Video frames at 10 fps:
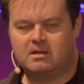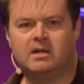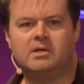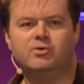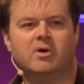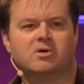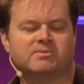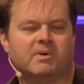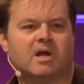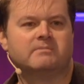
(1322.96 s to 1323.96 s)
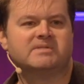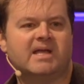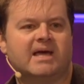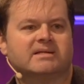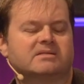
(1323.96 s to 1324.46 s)
And who knows what comes
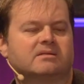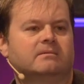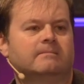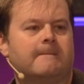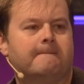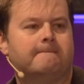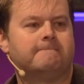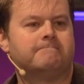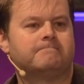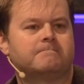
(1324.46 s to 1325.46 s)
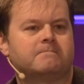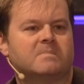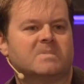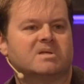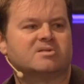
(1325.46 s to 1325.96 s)
next?
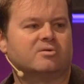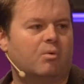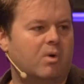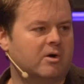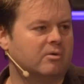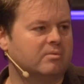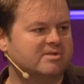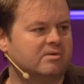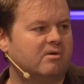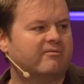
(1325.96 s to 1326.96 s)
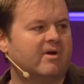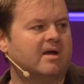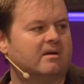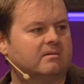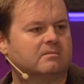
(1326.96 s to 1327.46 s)
So no wonder we're so
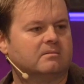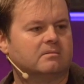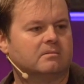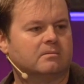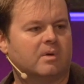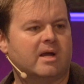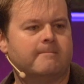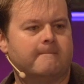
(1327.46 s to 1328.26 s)
afraid, right?